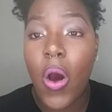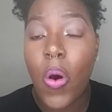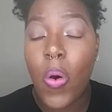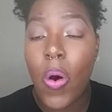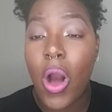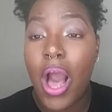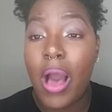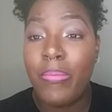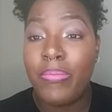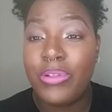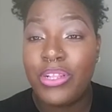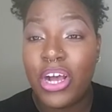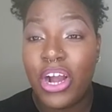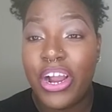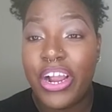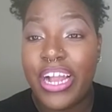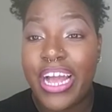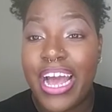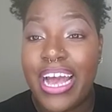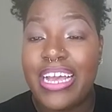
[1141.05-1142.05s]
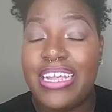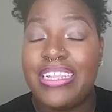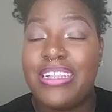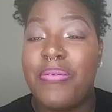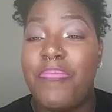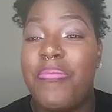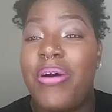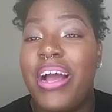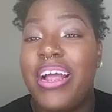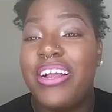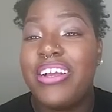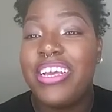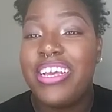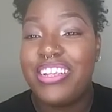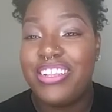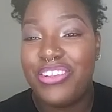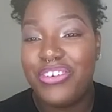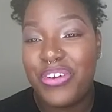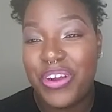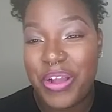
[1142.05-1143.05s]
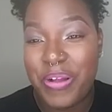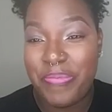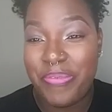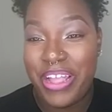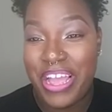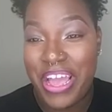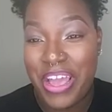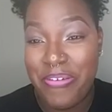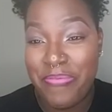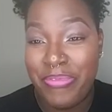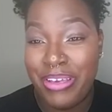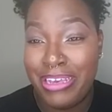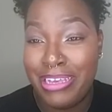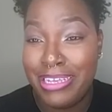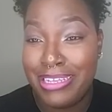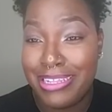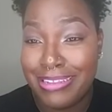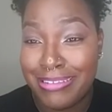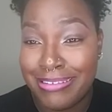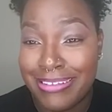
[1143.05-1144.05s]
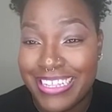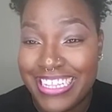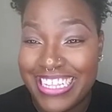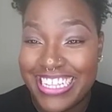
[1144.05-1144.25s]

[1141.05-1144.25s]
Oh, I'm sorry guys. My Instagram name is